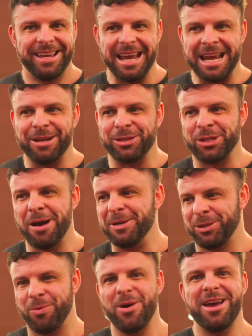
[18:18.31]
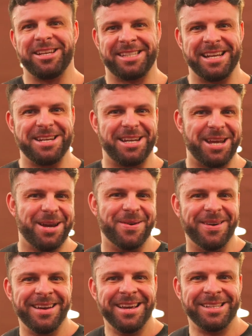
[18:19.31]
you look so much worse than you
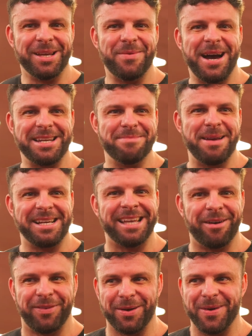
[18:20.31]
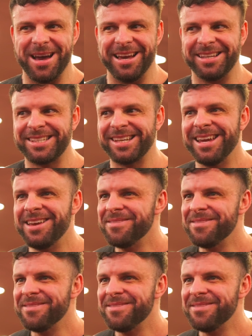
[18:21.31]
do, so why do you make yourself look worse?